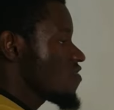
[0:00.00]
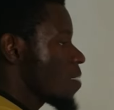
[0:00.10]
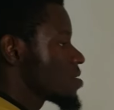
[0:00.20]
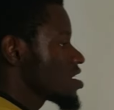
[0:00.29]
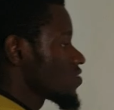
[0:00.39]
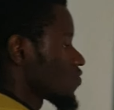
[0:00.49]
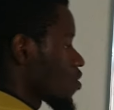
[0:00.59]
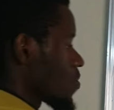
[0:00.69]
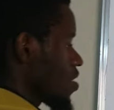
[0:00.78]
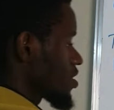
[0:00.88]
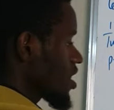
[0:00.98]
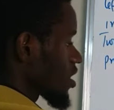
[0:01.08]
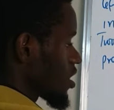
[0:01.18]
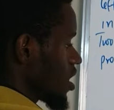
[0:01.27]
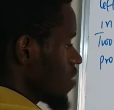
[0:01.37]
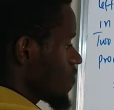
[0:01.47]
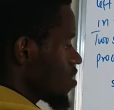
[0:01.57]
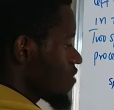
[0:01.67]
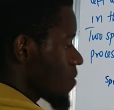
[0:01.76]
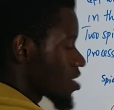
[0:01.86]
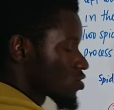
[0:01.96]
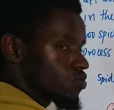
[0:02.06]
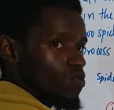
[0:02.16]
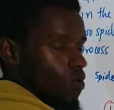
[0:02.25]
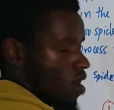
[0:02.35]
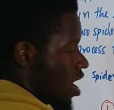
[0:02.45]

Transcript: If I begin from, he said that if I'm at 2,